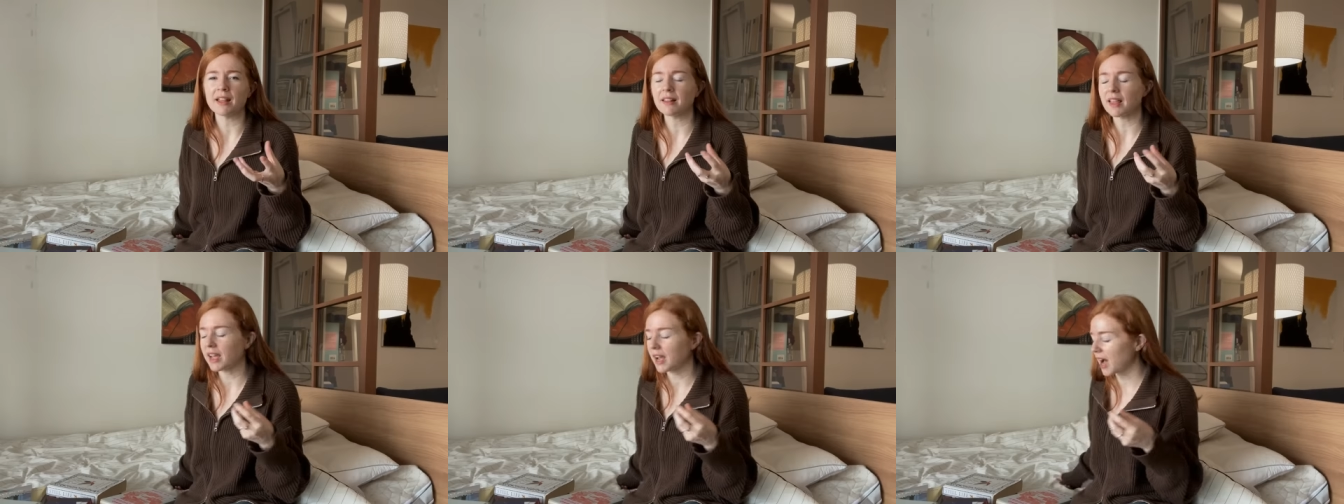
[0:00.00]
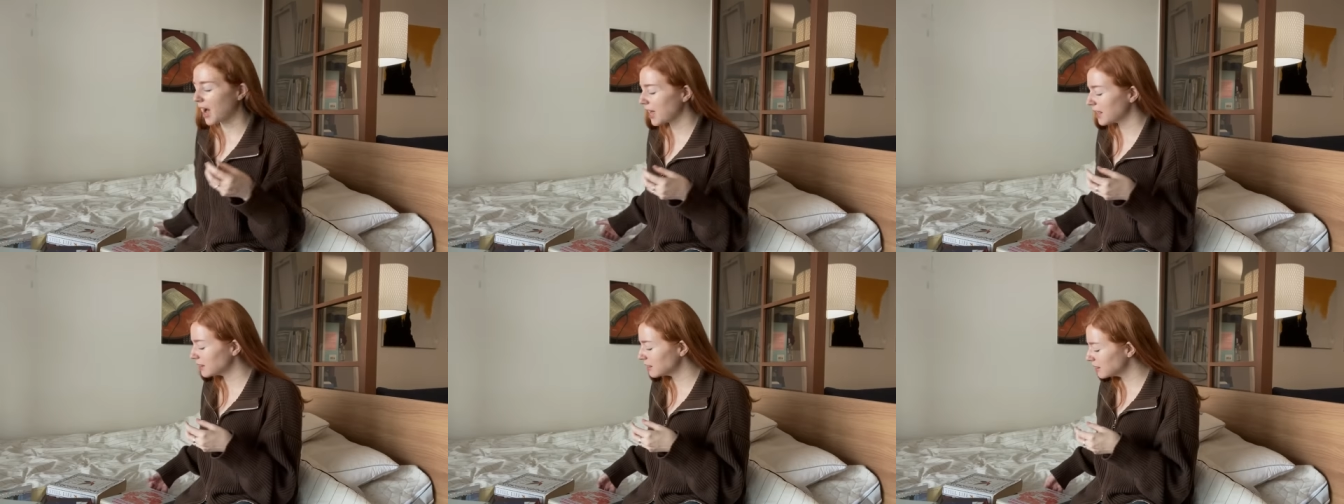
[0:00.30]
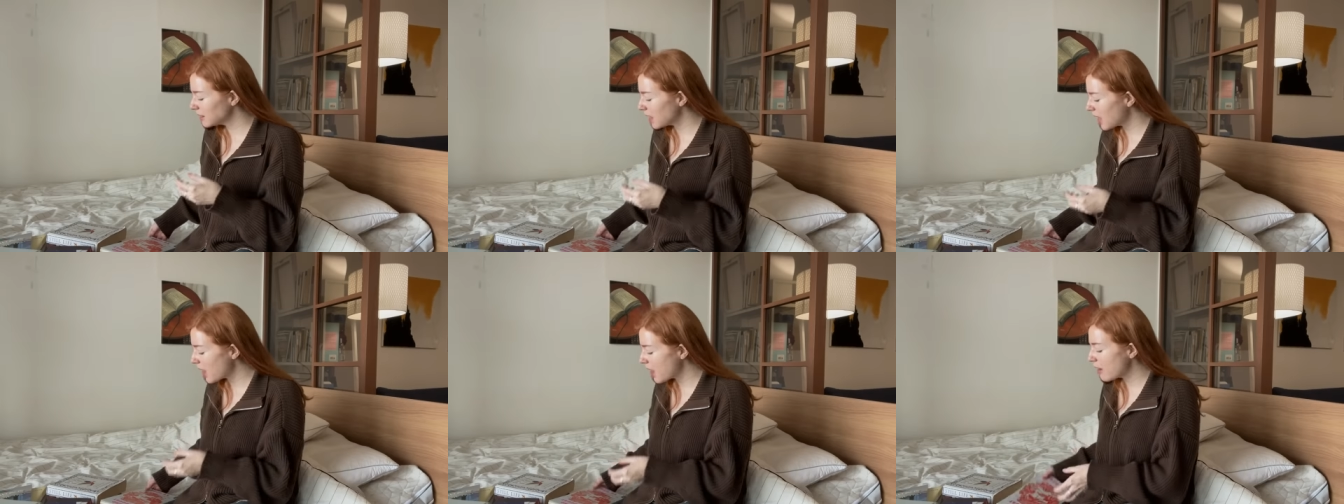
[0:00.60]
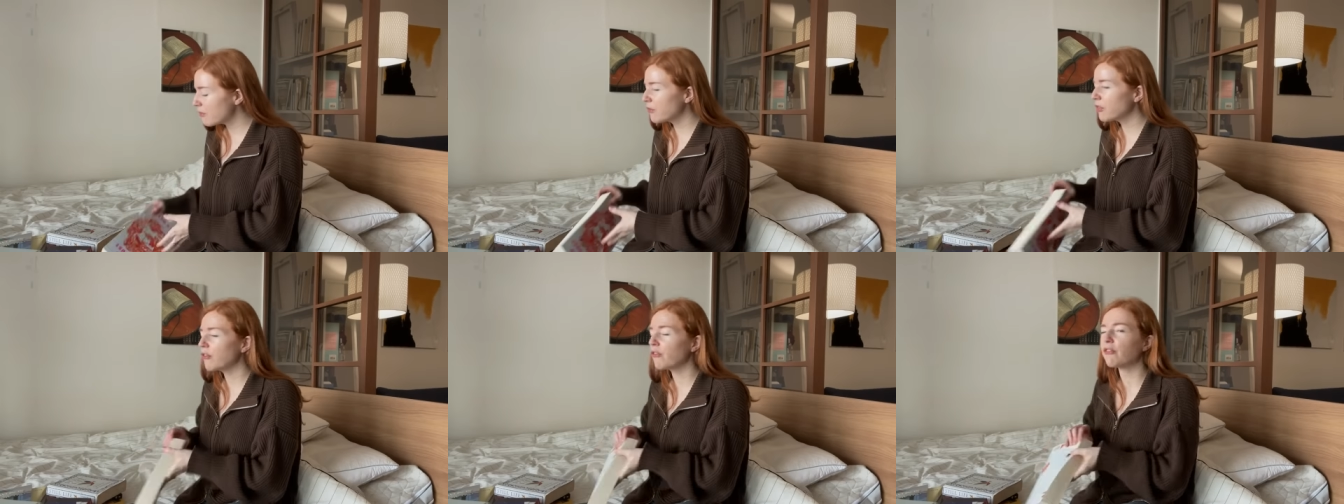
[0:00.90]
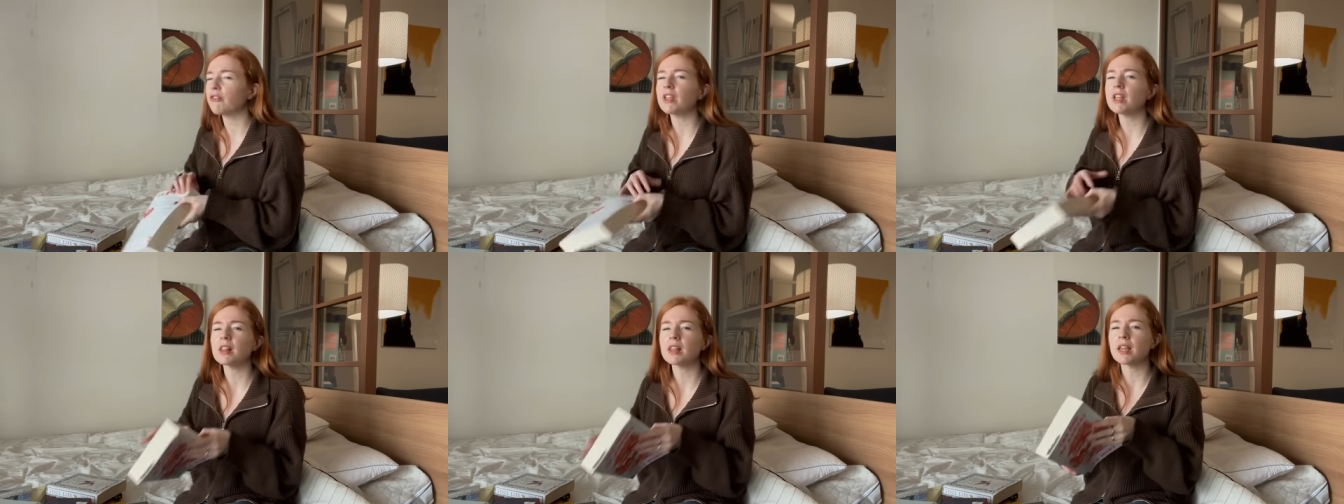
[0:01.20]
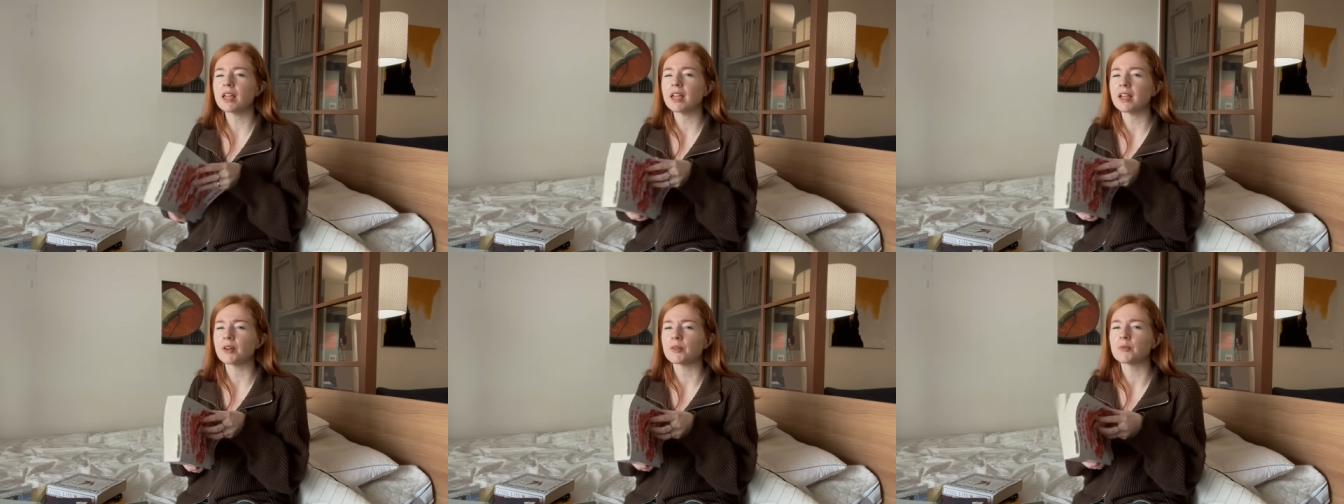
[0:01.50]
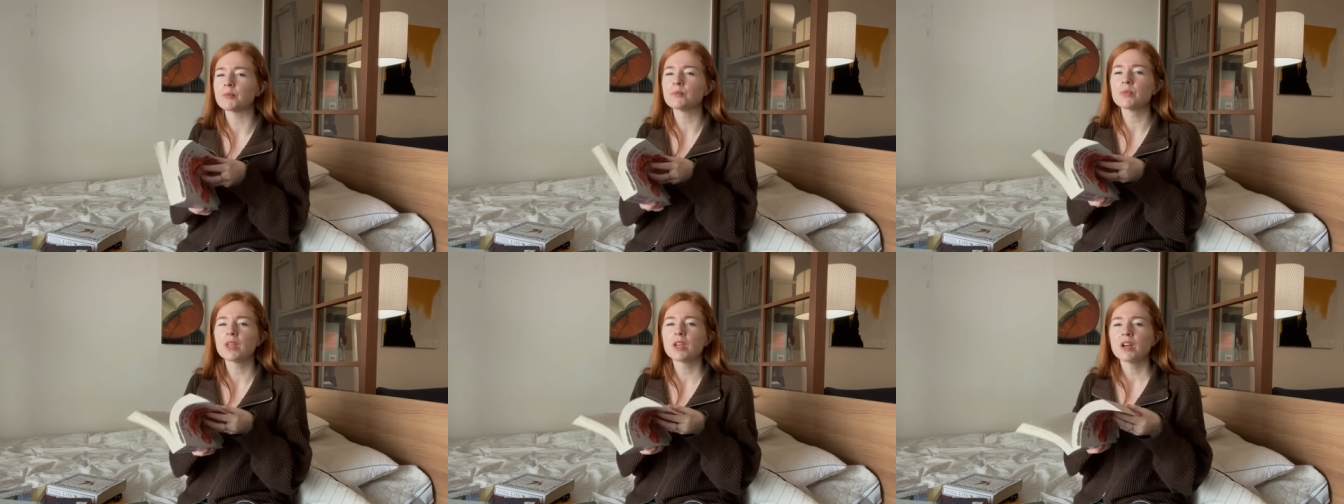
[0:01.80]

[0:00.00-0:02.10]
Like, I love the feeling,